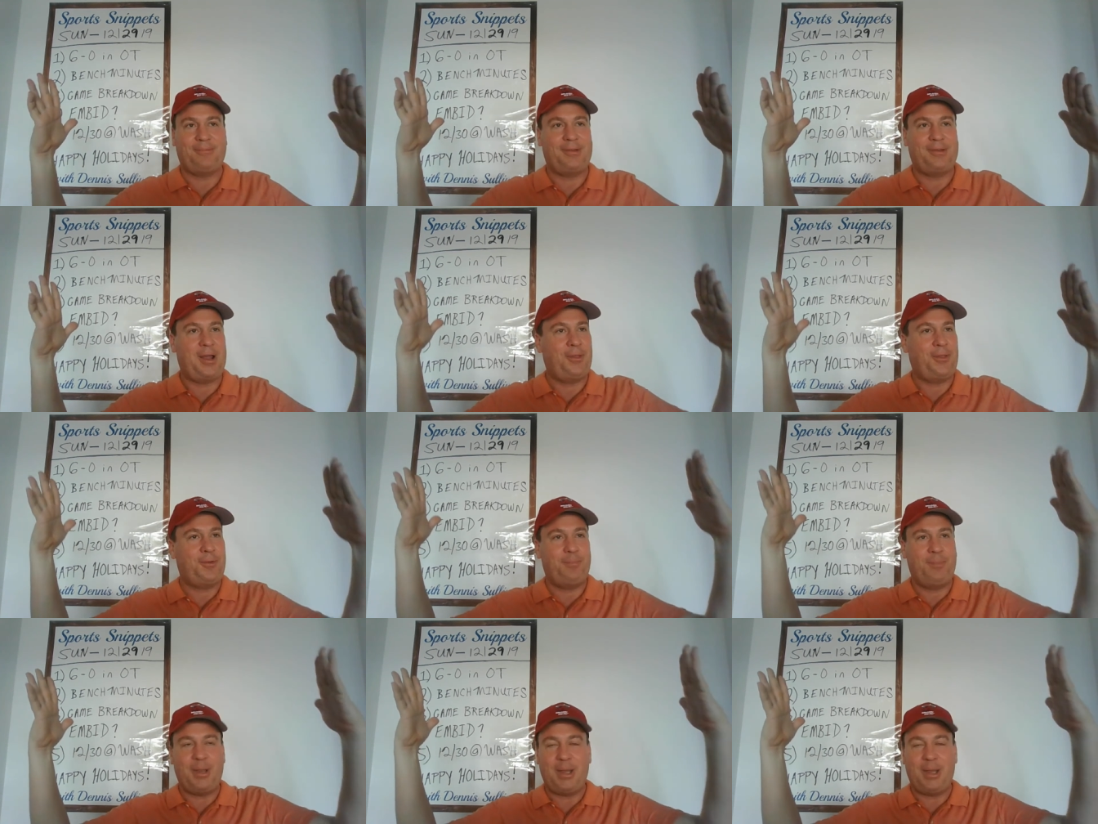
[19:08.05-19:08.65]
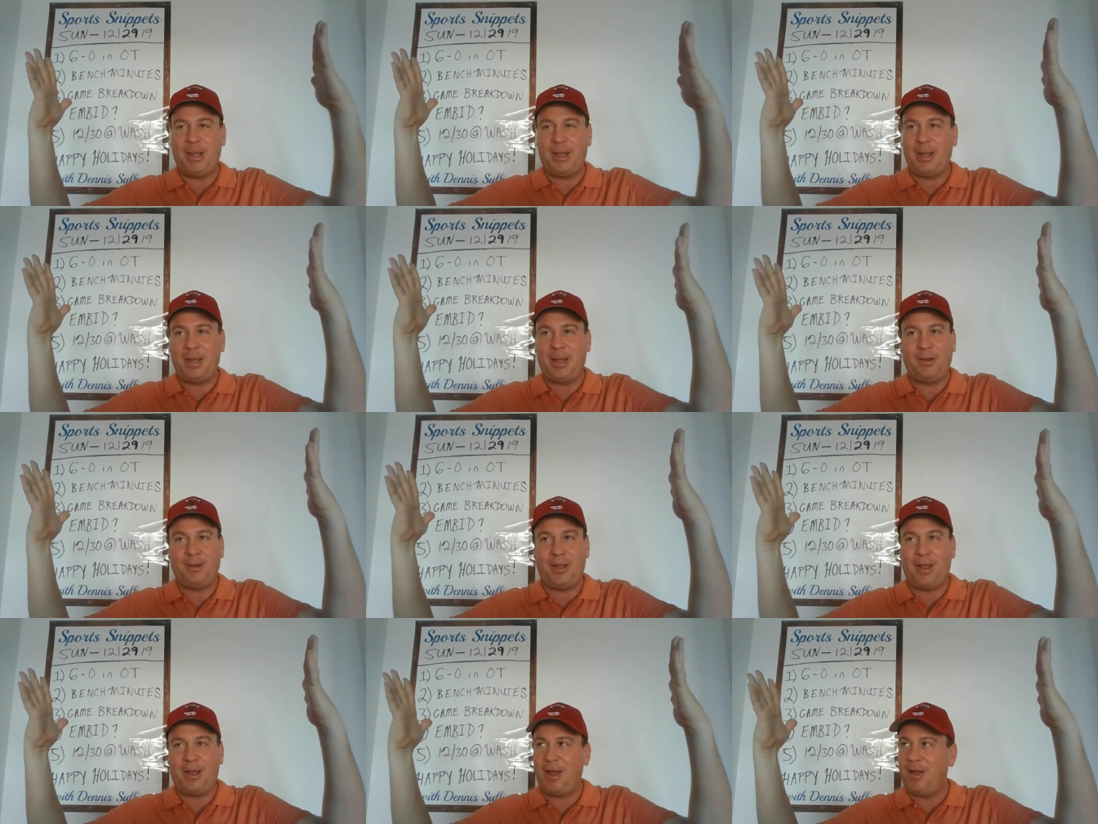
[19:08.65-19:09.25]
Another
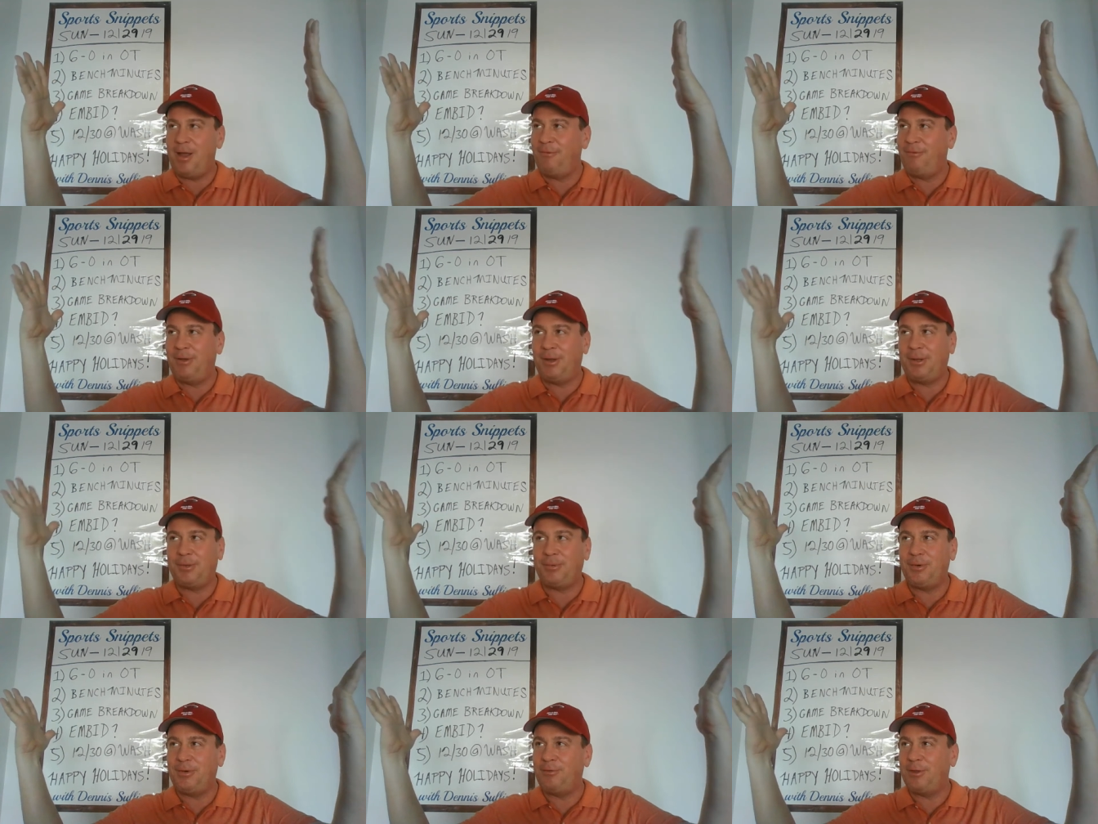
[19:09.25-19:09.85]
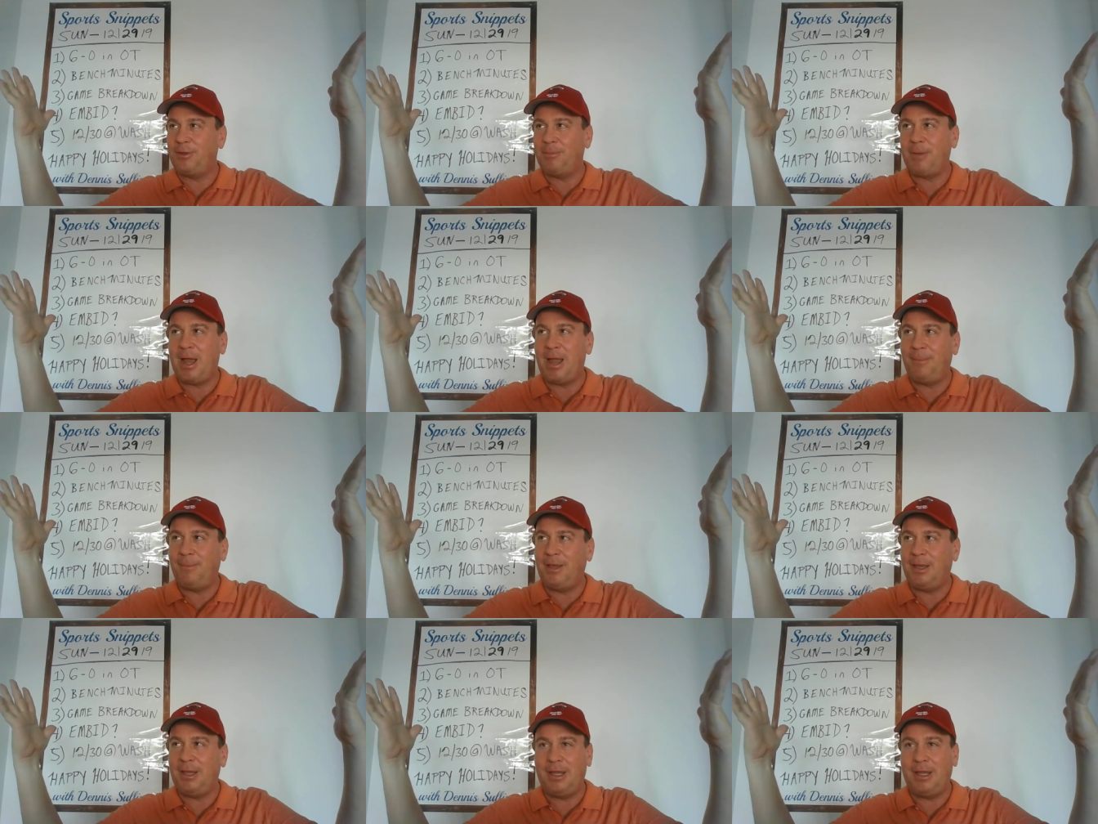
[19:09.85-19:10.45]
big victory for the
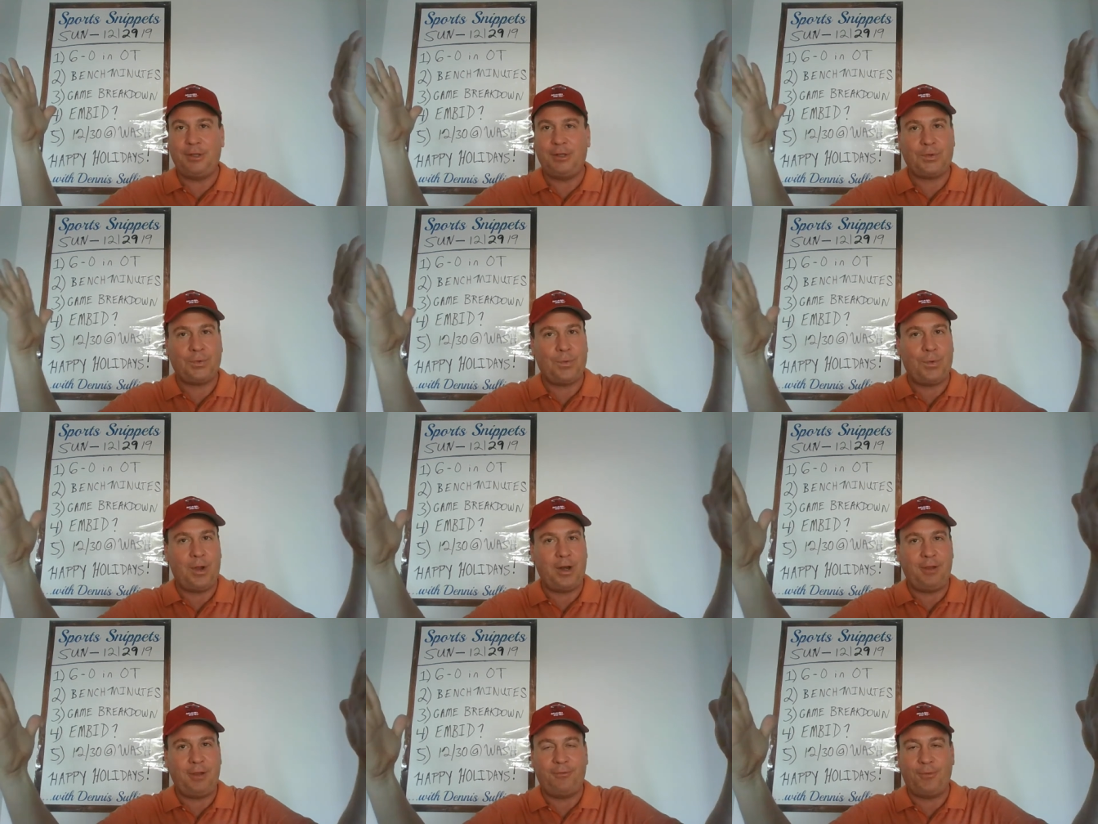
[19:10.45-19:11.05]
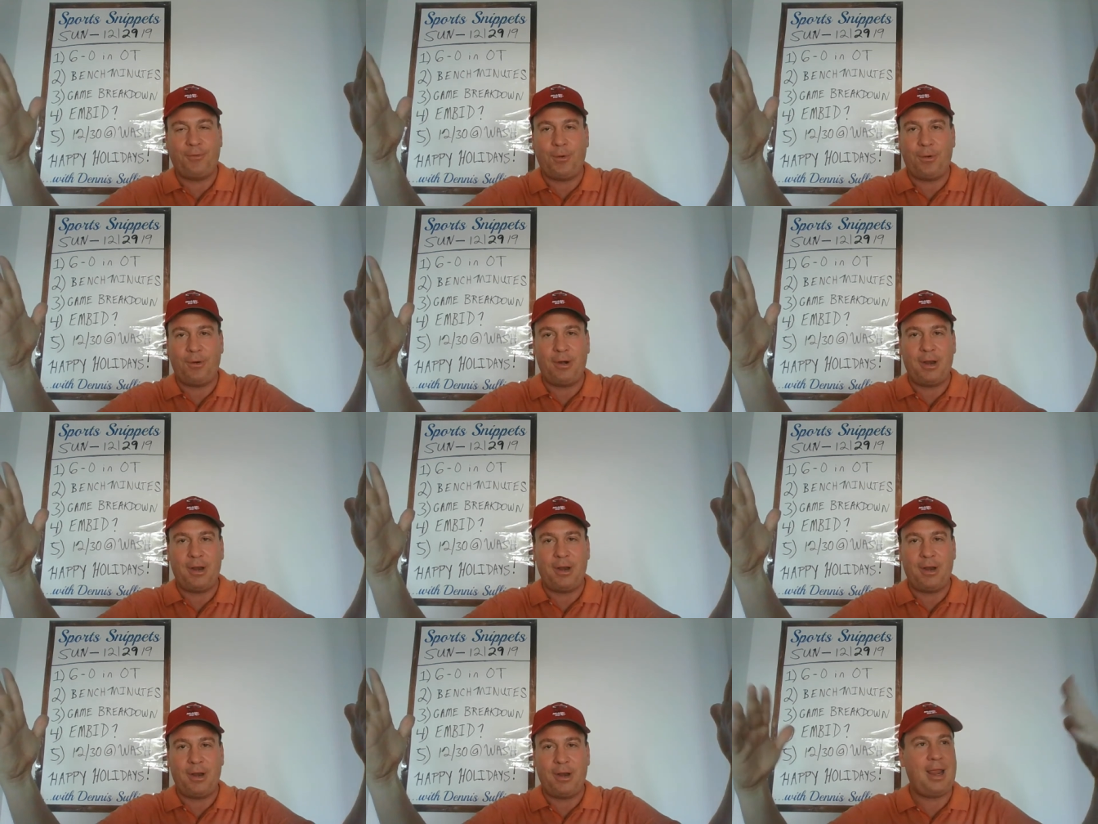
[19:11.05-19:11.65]
Miami Heat,
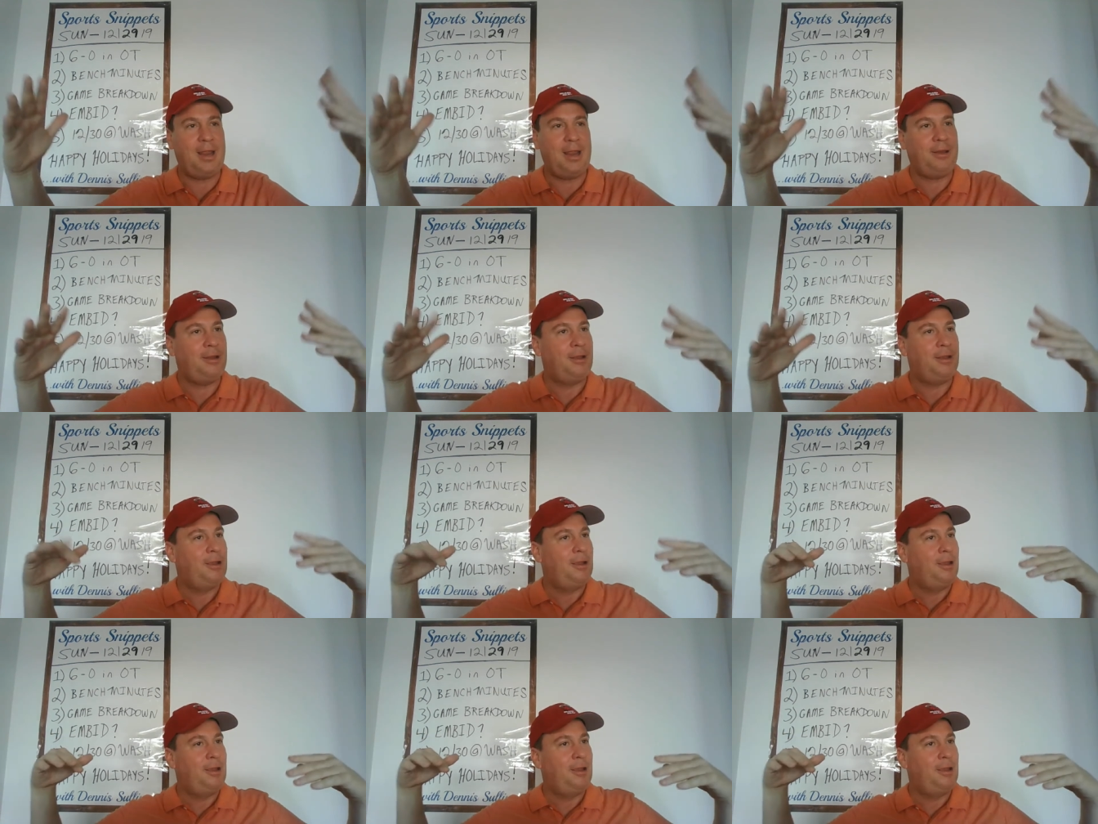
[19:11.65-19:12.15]
24-8.